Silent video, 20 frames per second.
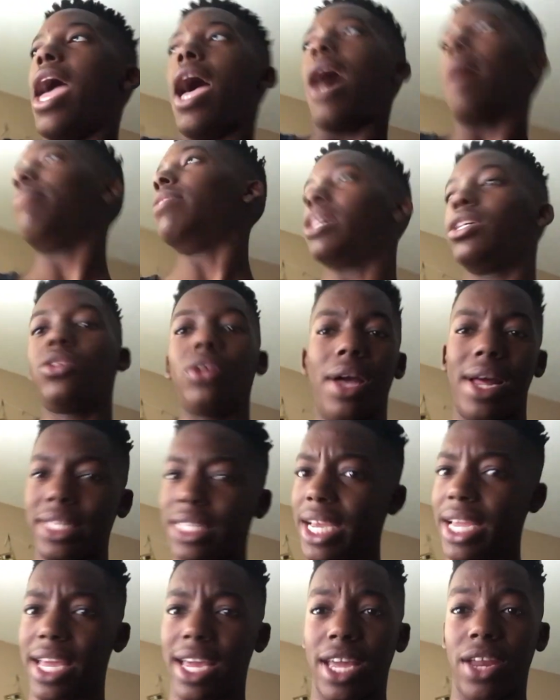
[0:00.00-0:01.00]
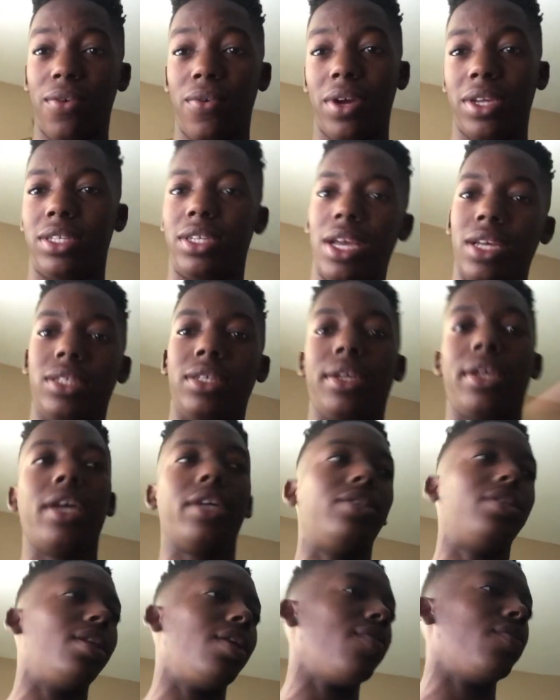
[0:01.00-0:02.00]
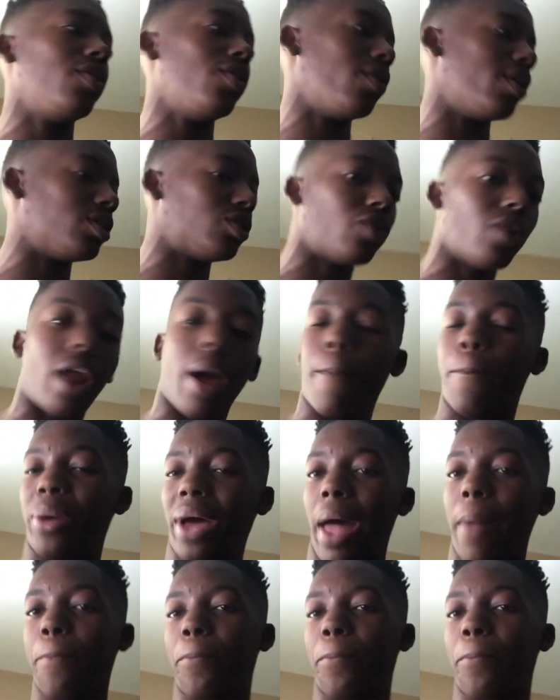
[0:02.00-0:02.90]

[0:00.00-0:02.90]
I'm just gonna take it anyways, just in case. You never know what's gonna pop,